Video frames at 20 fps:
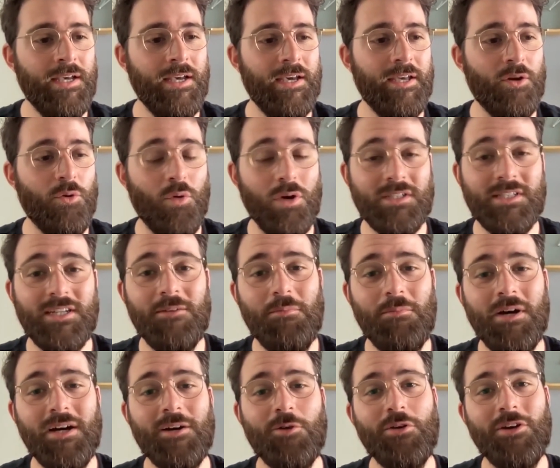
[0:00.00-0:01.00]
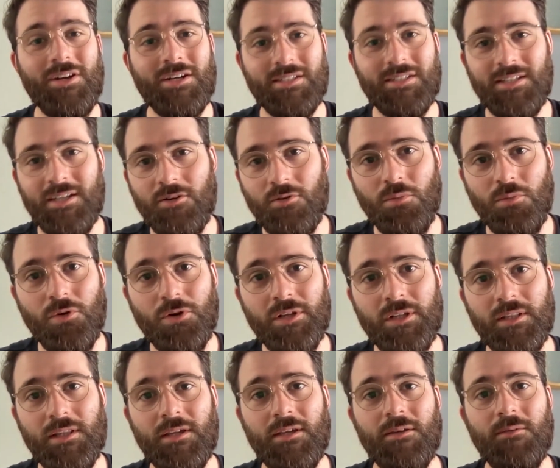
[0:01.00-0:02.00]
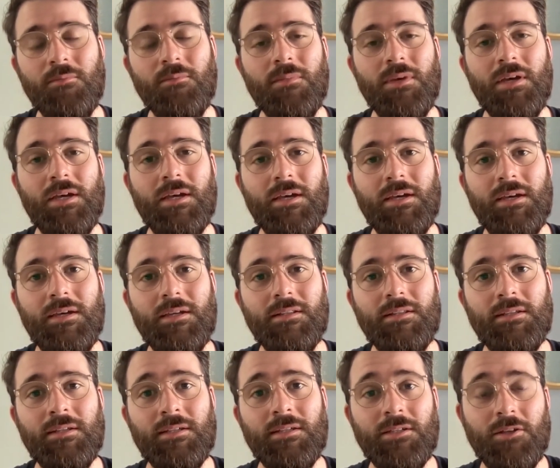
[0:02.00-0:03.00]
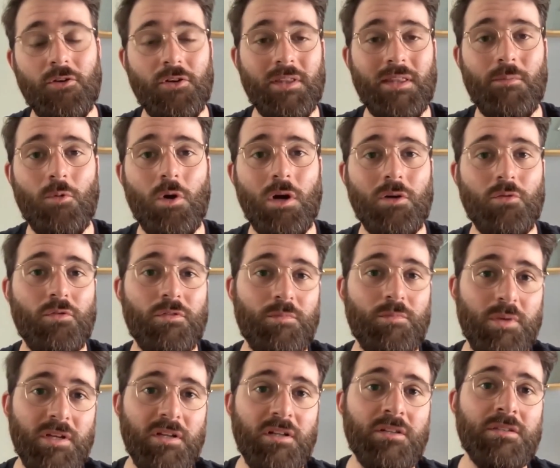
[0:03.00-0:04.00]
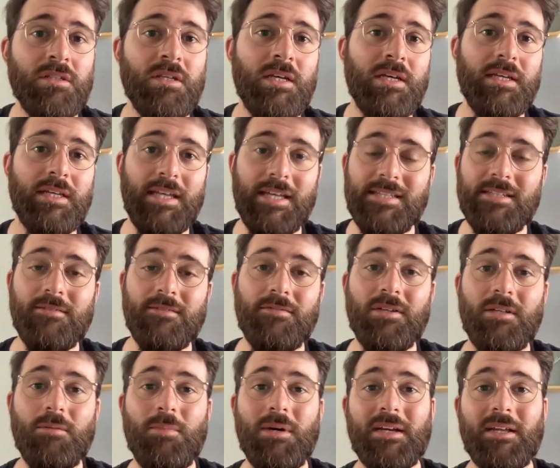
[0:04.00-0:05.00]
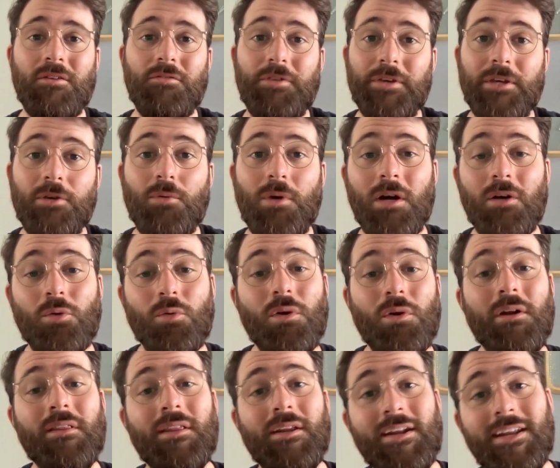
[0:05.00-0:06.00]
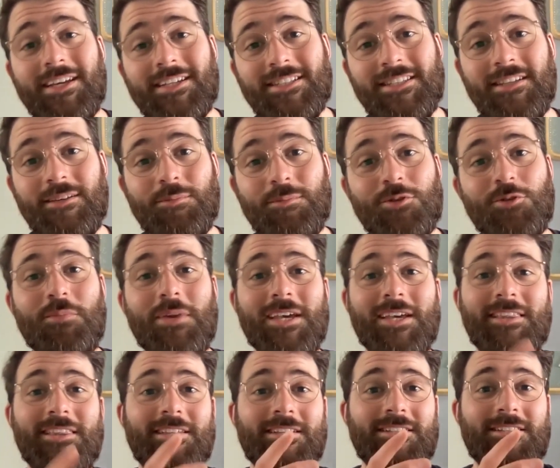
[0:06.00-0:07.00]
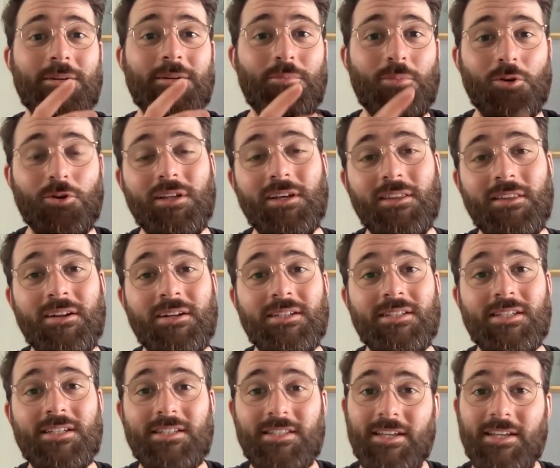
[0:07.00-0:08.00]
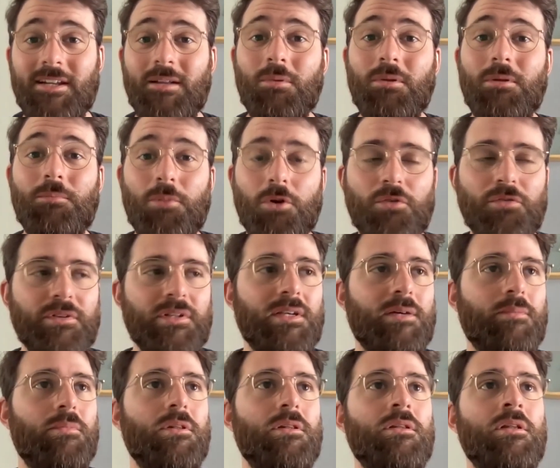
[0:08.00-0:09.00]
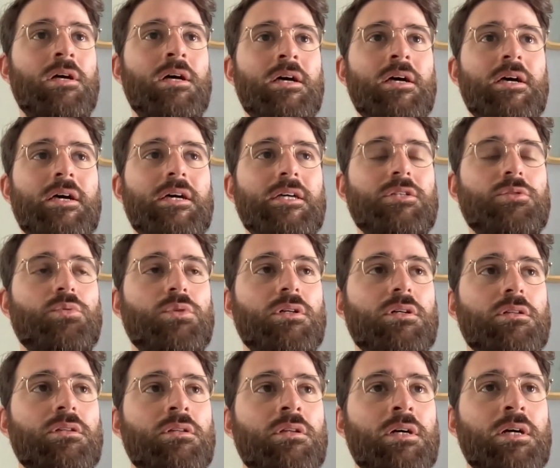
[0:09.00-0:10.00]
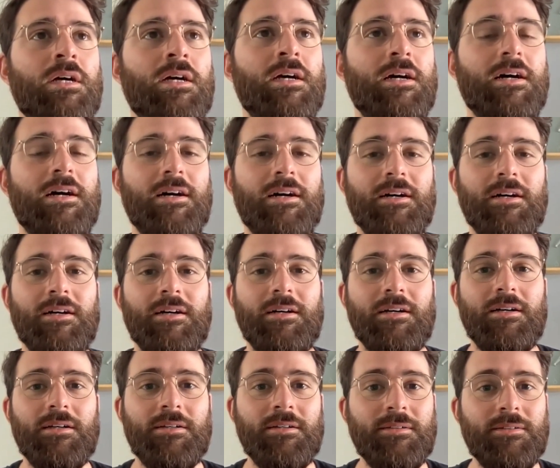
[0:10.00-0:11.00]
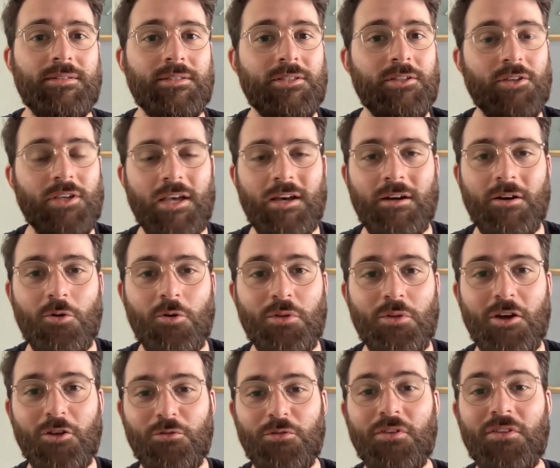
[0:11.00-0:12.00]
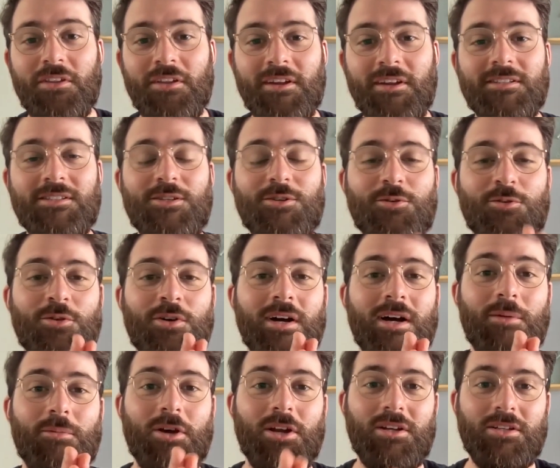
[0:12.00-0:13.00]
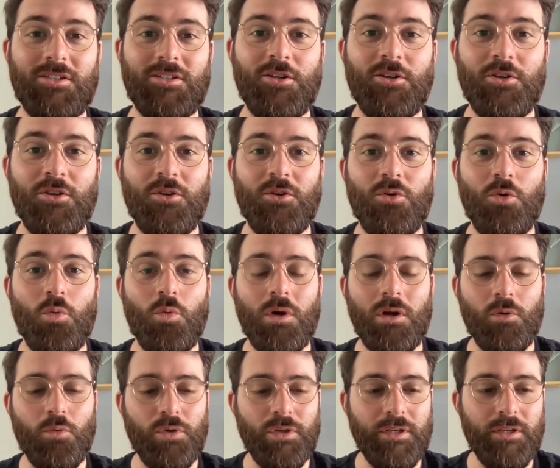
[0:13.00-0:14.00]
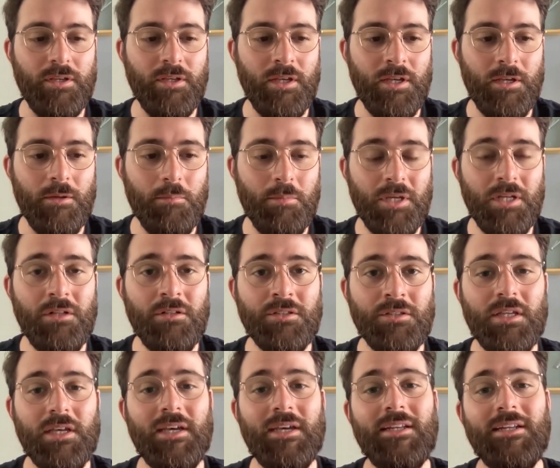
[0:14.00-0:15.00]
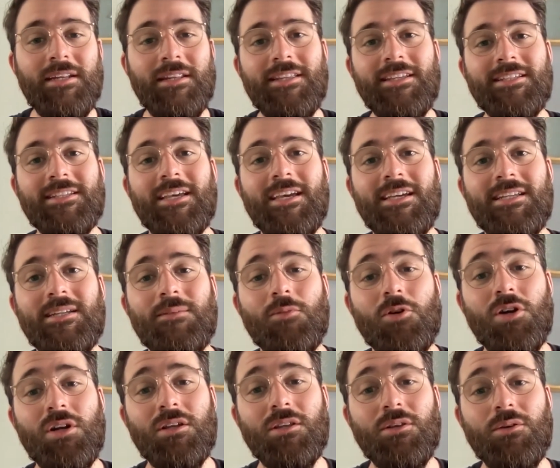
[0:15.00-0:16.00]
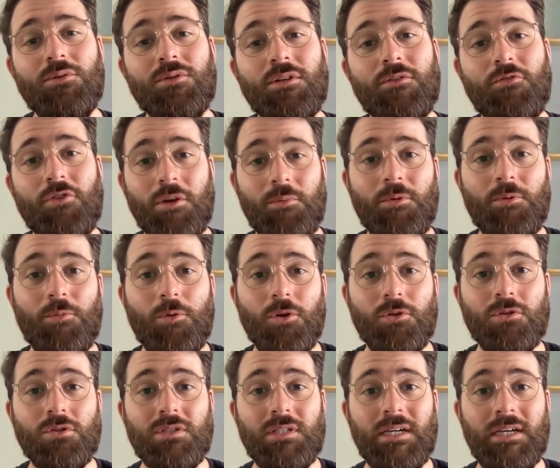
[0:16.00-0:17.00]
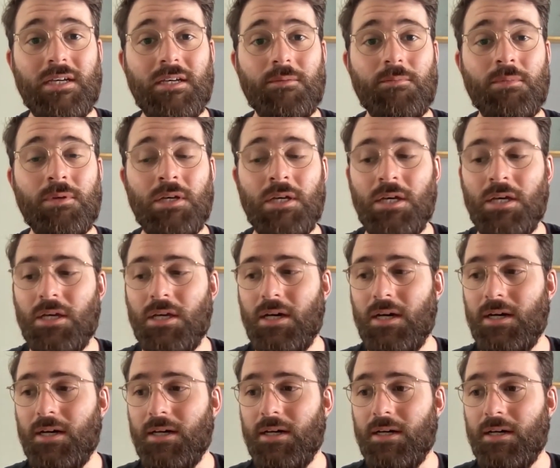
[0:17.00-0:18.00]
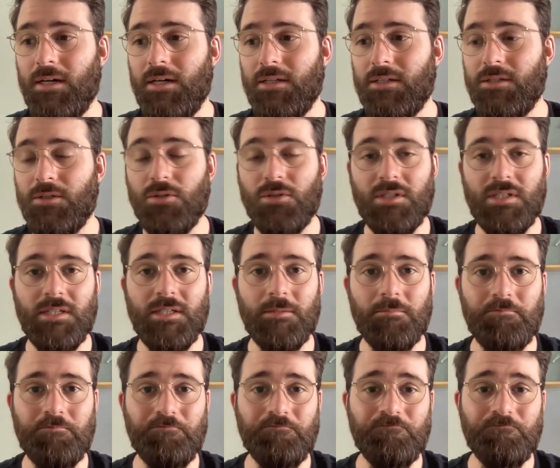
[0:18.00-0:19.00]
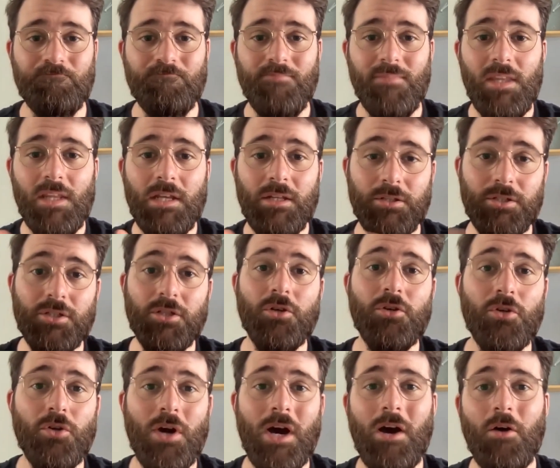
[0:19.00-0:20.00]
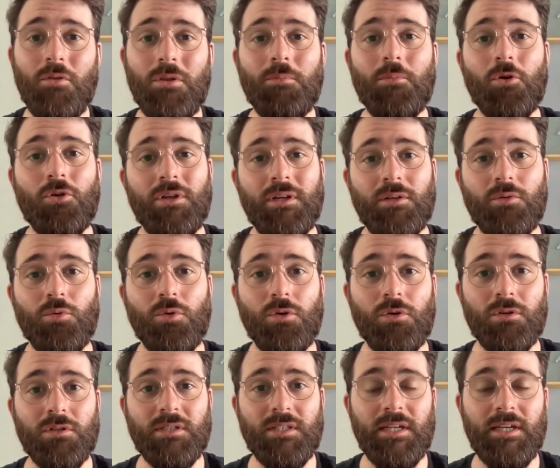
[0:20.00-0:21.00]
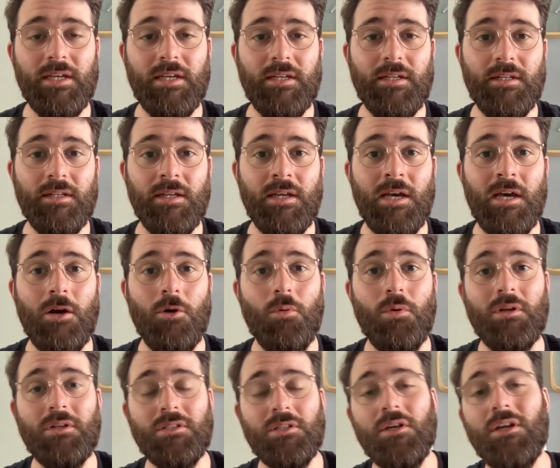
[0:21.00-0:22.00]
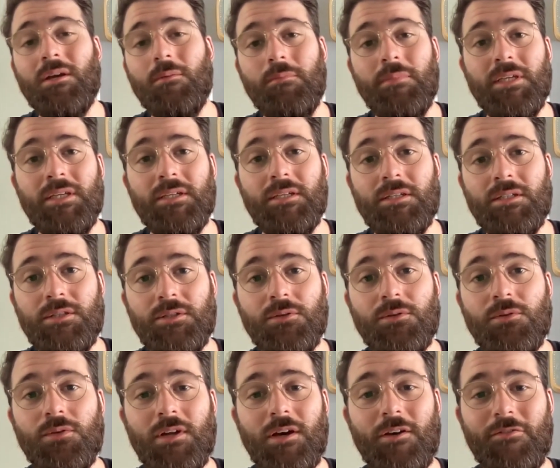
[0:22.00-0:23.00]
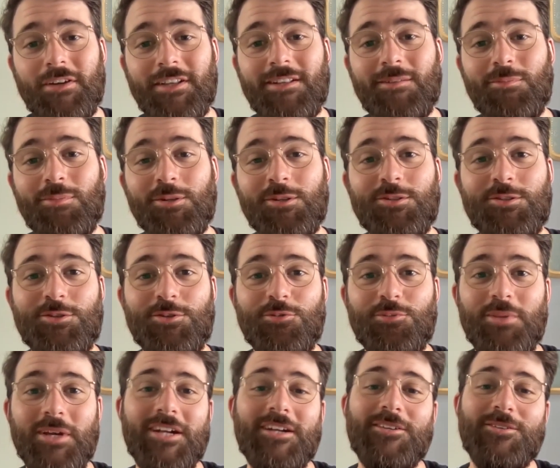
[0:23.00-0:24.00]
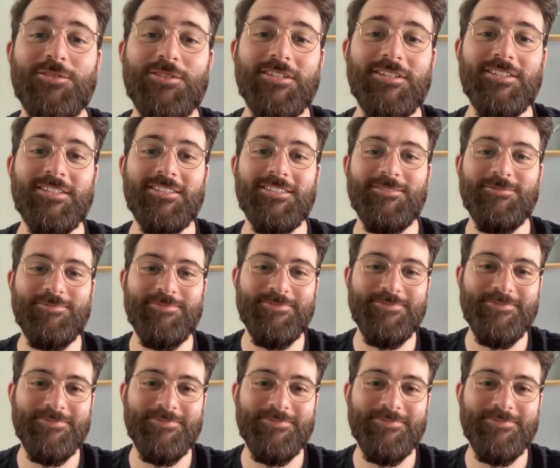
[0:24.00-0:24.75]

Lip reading: And once I'm back, we're gonna start onboarding them and showing them what we built, get some feedback, and figure out what are the next steps to make this a product that is sustainable and profitable as well. So yeah, without further ado, I'm gonna show you what we built, and in this case, I'm gonna use a Framer prototype to show you how the product works and what is gonna be soon available to beta users.